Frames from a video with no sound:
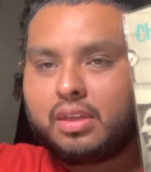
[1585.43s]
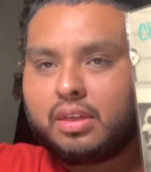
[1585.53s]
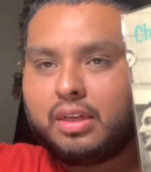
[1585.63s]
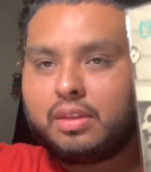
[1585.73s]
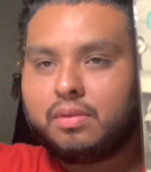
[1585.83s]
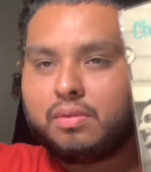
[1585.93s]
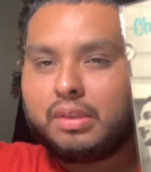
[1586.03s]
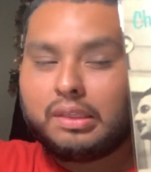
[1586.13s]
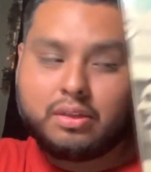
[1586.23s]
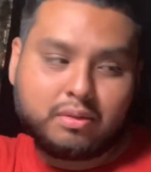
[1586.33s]

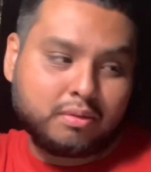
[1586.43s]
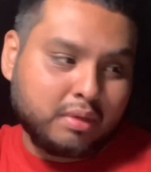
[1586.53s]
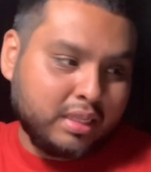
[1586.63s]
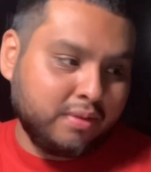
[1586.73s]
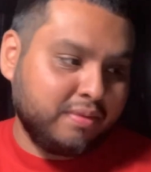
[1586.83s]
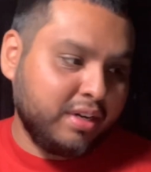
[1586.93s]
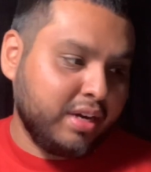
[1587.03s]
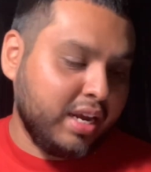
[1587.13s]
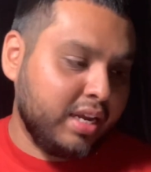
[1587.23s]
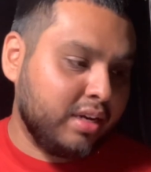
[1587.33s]
at the very
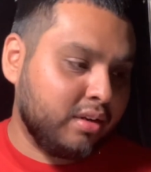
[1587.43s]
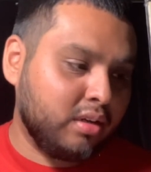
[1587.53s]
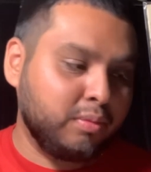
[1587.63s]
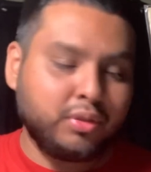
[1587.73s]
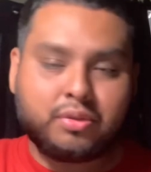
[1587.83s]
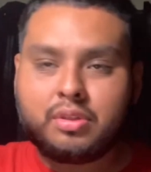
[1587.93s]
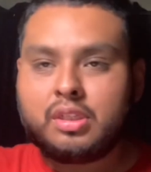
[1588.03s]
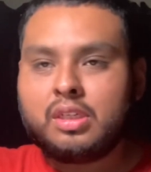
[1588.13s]
end almost,